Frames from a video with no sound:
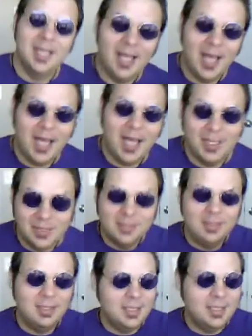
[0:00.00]
I can
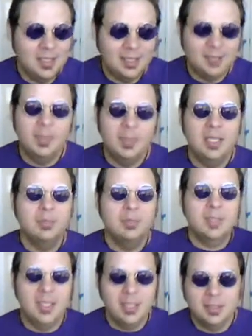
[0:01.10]
understand the kids making
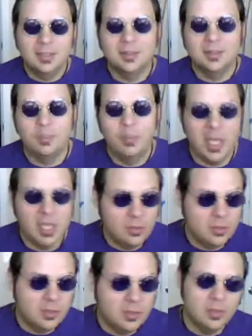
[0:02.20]
mistakes and
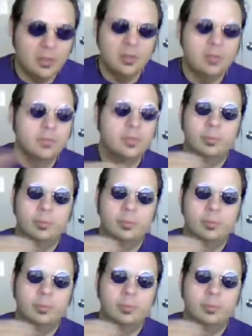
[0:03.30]
penalties all over the